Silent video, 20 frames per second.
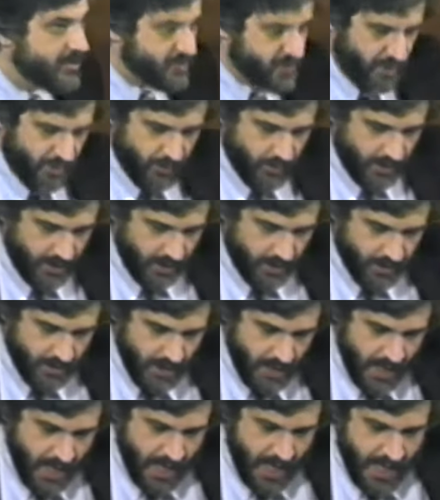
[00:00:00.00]
is required.
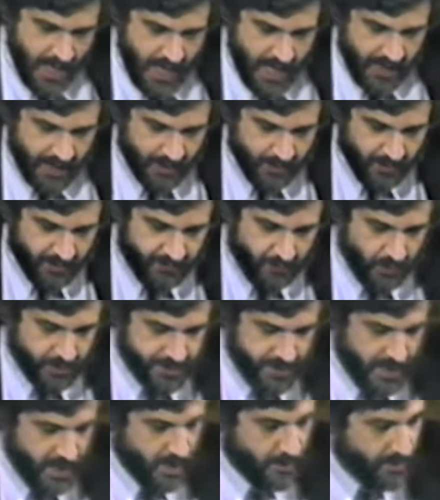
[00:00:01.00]
Number
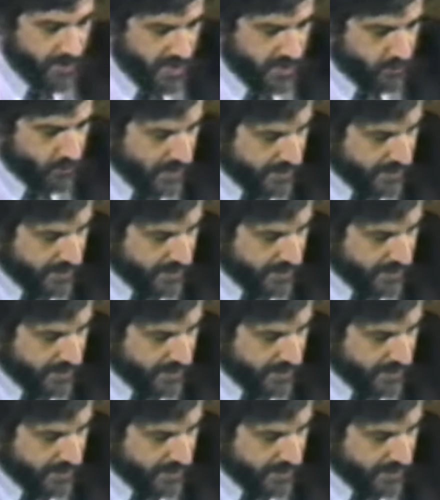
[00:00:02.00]
14, a man